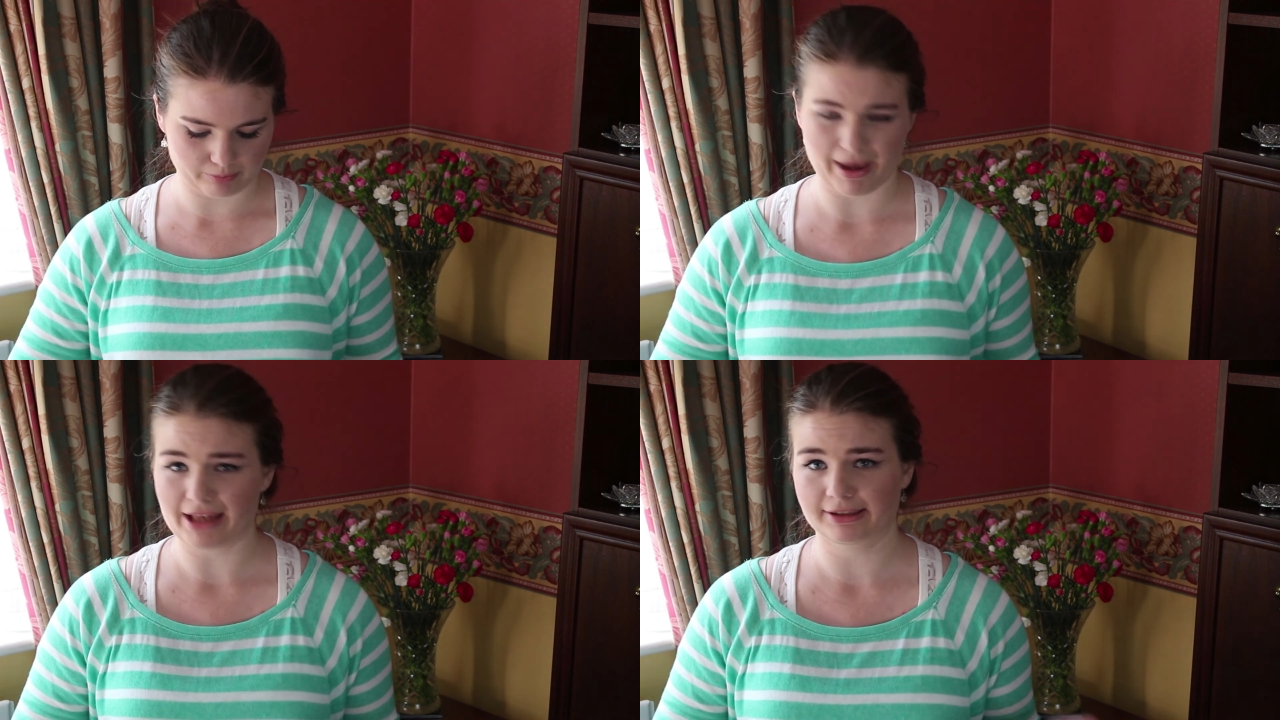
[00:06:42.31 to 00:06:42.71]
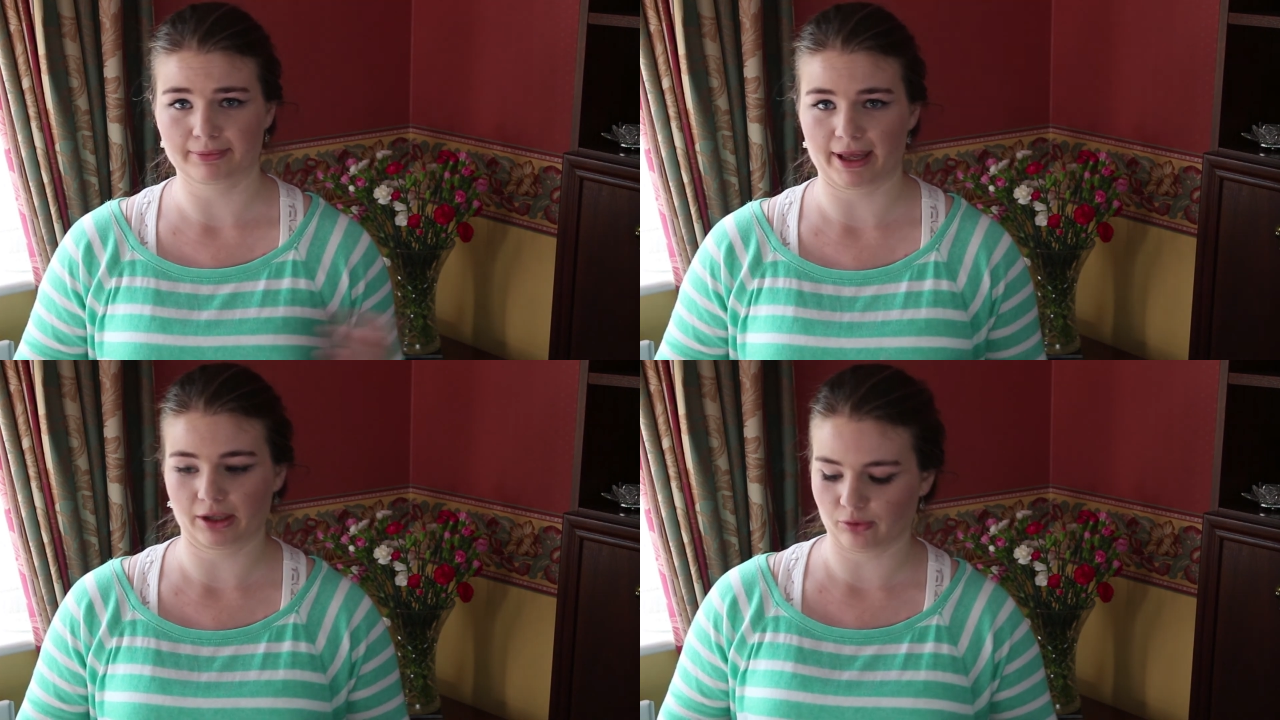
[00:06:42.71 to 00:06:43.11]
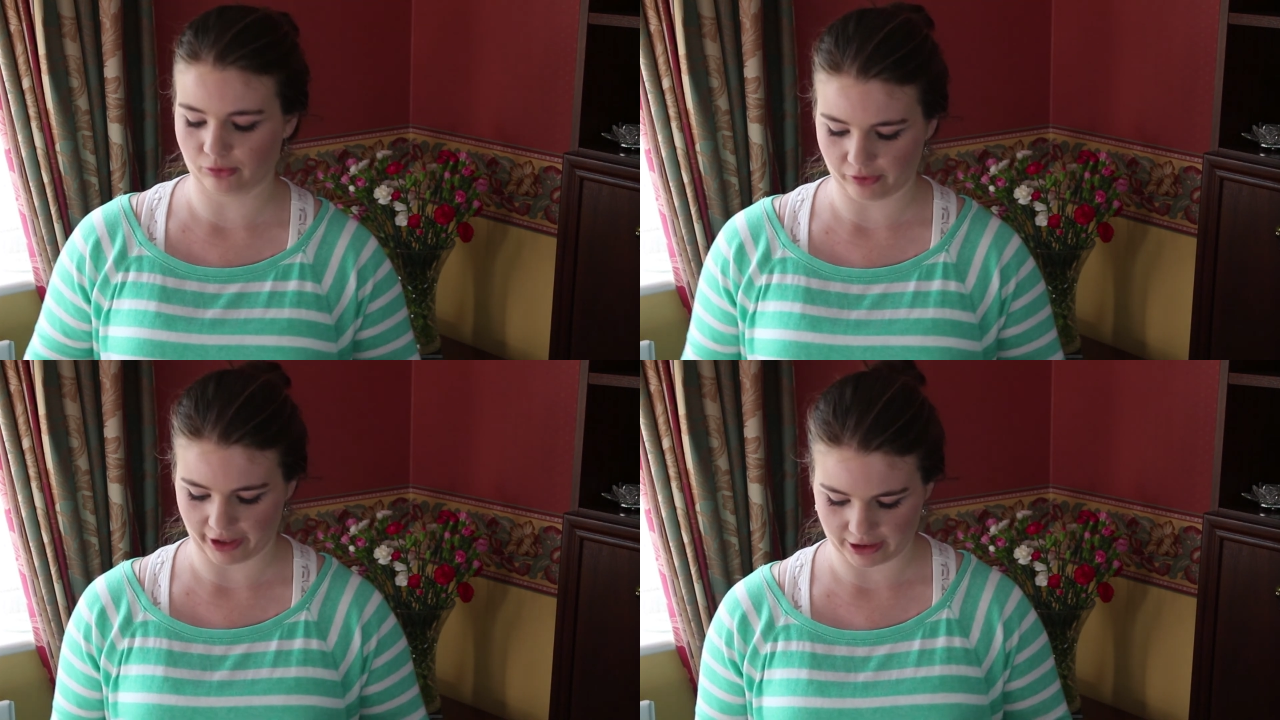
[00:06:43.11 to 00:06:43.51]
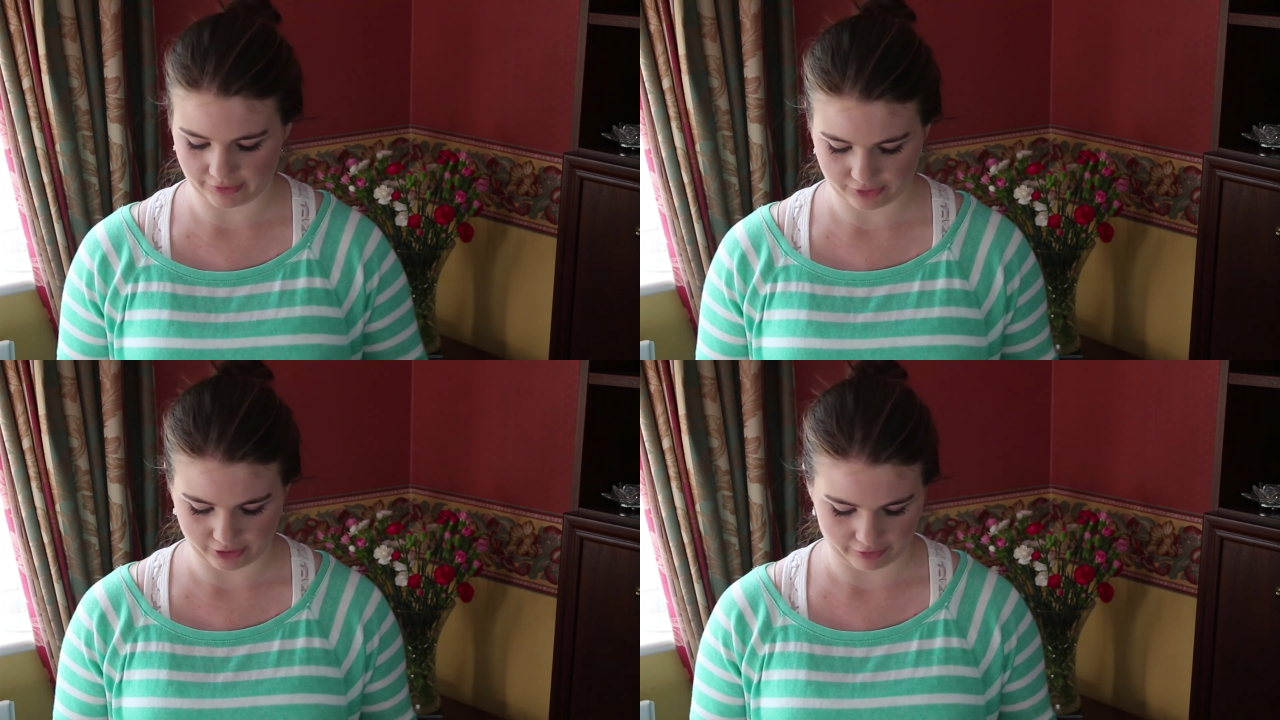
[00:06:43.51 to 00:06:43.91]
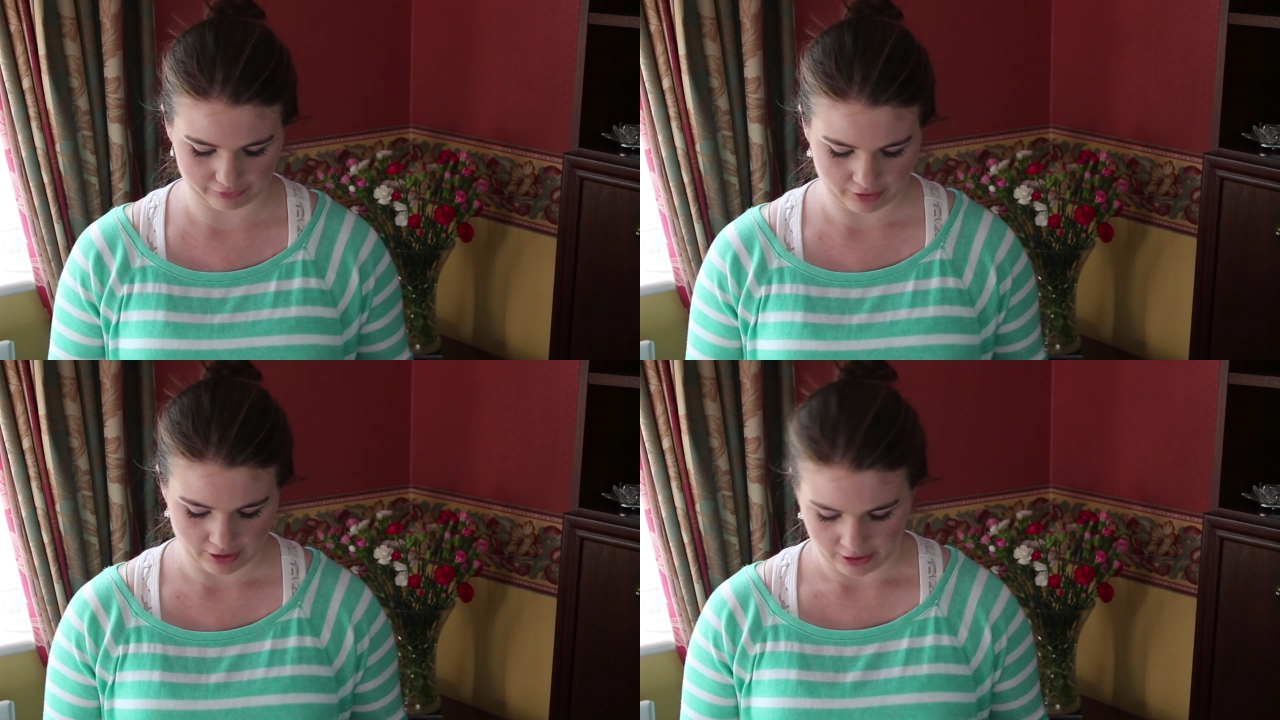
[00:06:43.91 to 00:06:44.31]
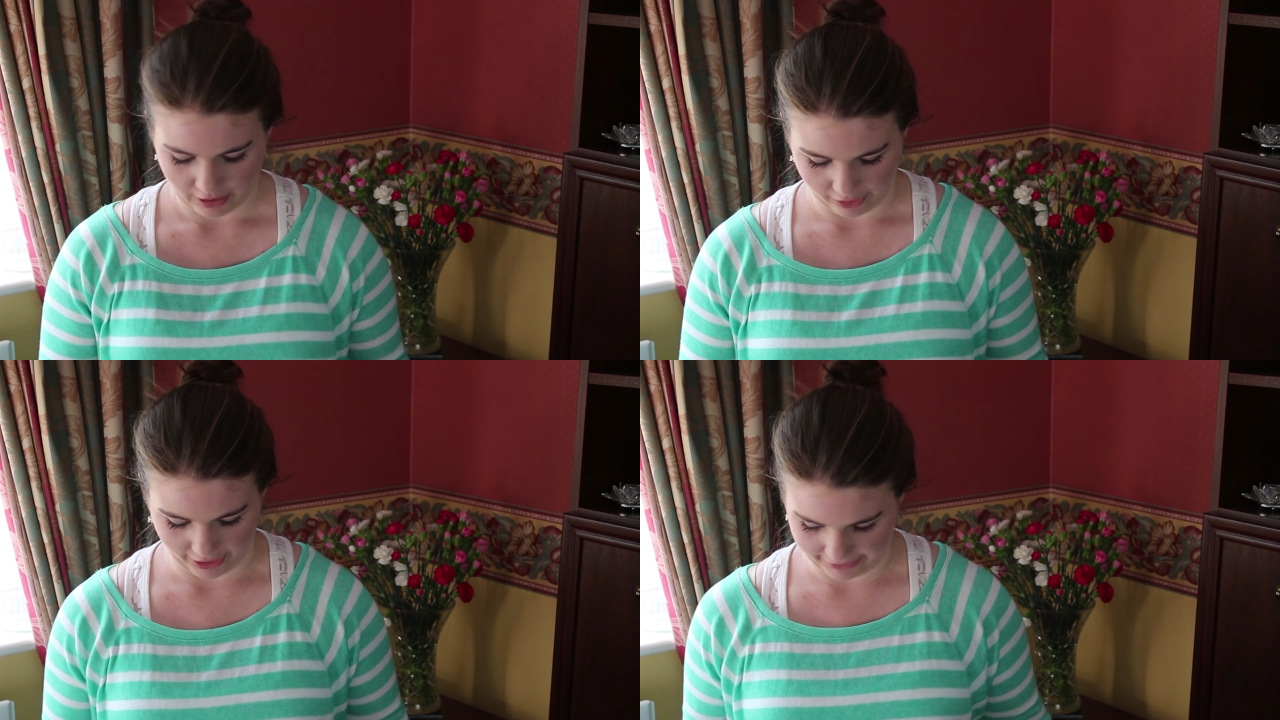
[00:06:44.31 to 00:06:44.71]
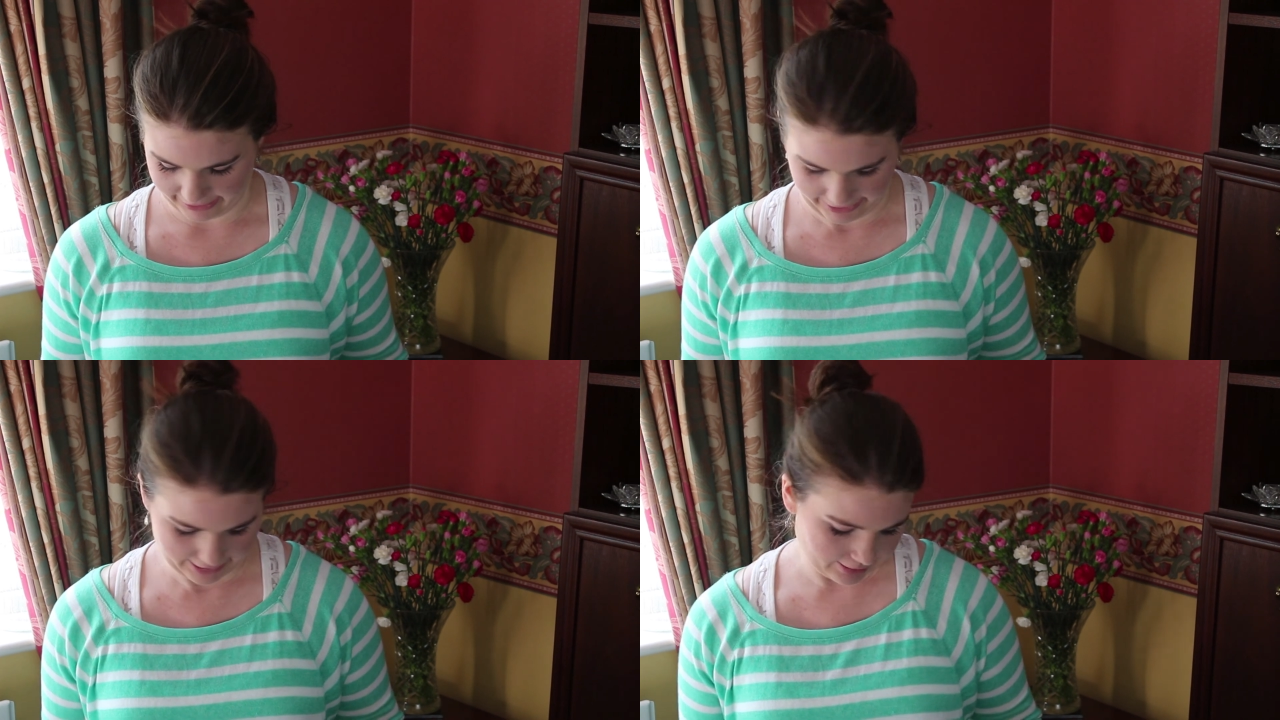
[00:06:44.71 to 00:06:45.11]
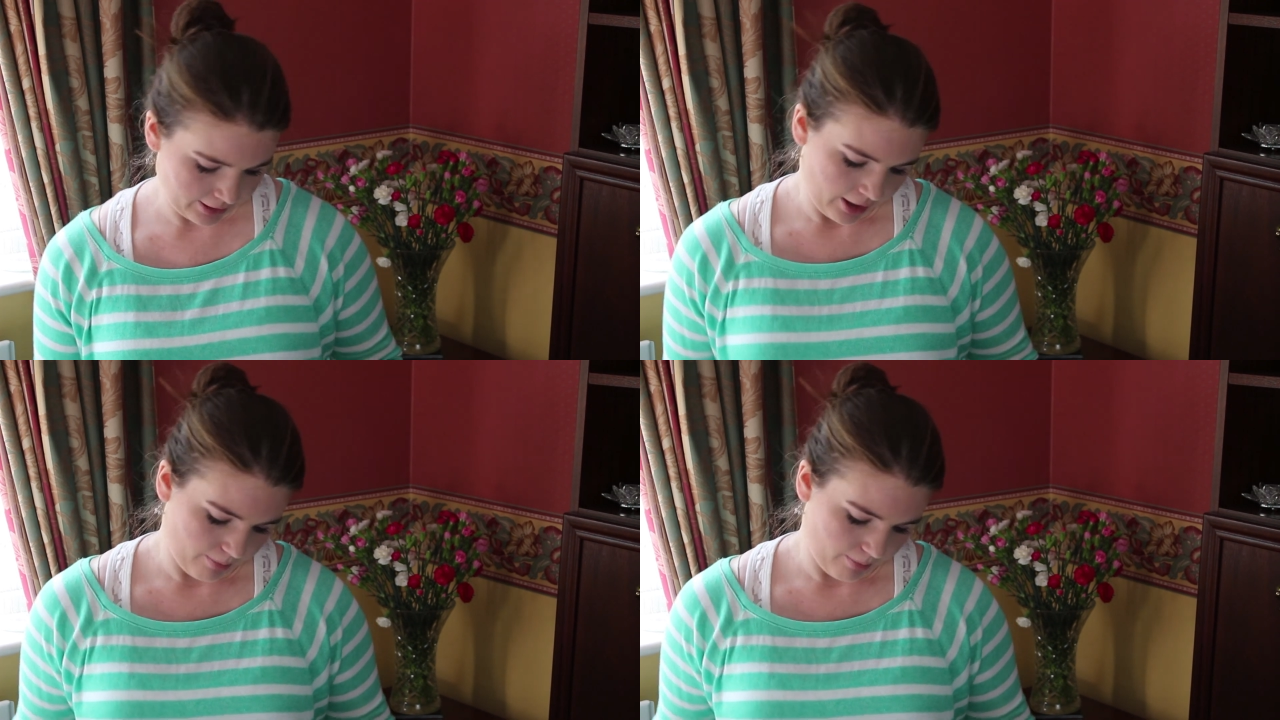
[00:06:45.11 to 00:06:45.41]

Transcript: and pens and pencils and all that kind of stuff that I'd need.